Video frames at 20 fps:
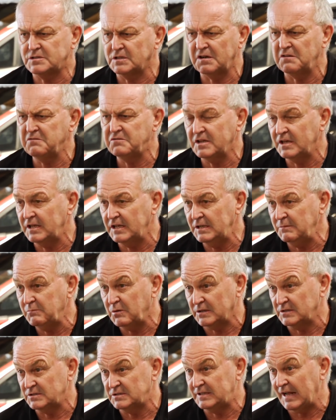I don't think
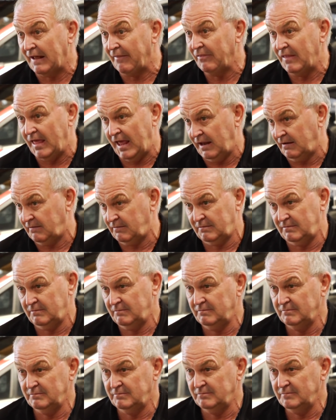anyone's done that
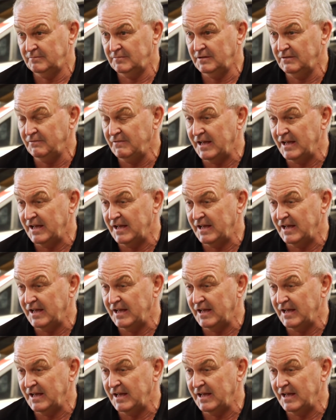in